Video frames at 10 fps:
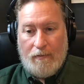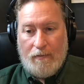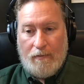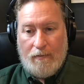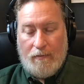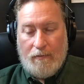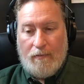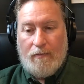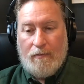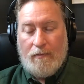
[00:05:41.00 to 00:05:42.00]

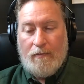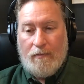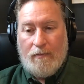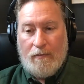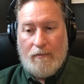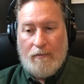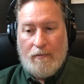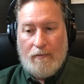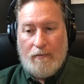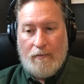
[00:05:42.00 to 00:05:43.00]

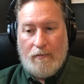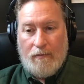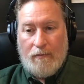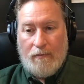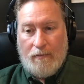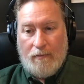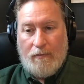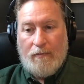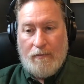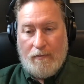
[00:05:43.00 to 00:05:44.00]

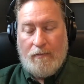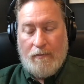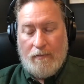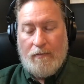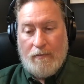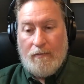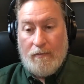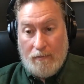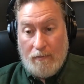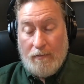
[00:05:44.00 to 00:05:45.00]

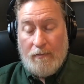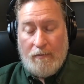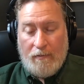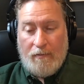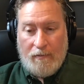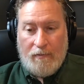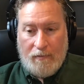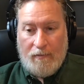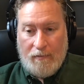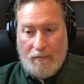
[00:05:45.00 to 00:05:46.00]

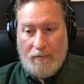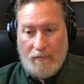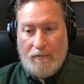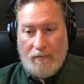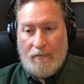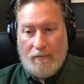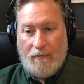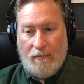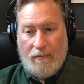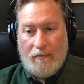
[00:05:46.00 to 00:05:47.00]

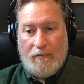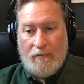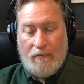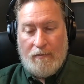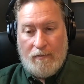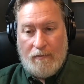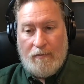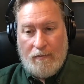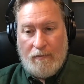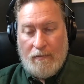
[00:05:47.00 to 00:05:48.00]

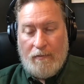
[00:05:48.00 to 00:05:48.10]
[no speech]